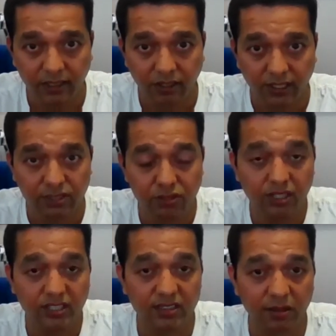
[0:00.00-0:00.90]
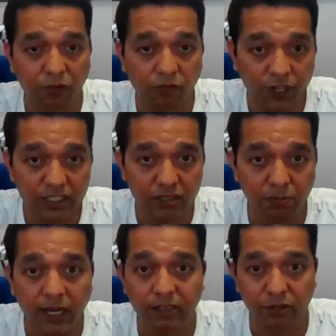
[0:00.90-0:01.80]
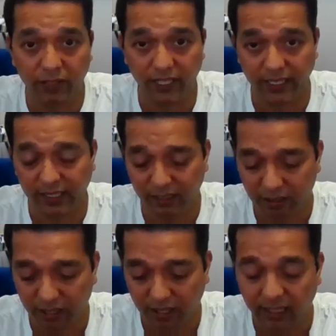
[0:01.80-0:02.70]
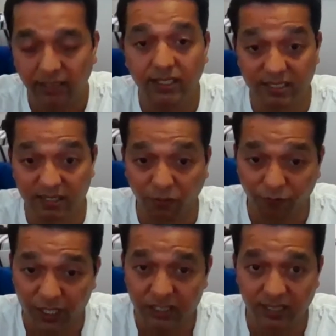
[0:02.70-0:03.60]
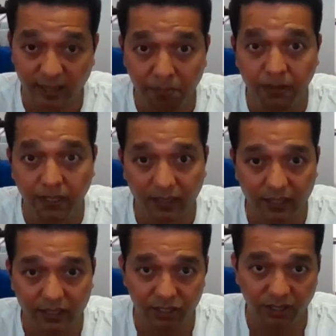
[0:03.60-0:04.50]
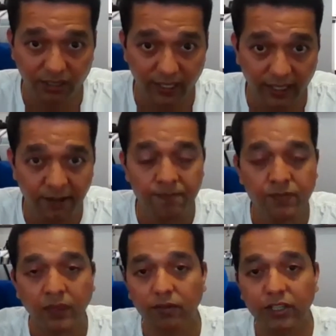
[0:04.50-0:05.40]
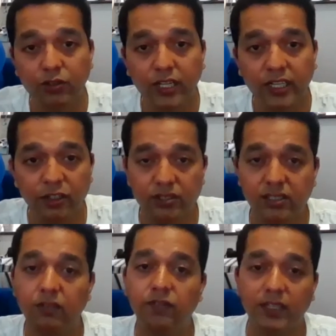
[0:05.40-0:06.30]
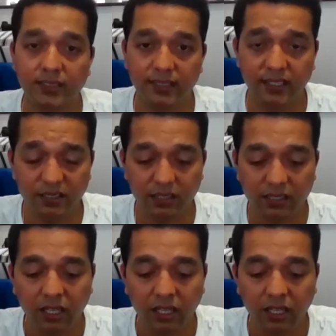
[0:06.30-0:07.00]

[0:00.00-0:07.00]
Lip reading: Okay, so this is the first pathway, and this is the first step in the journey where you get yourself assessed.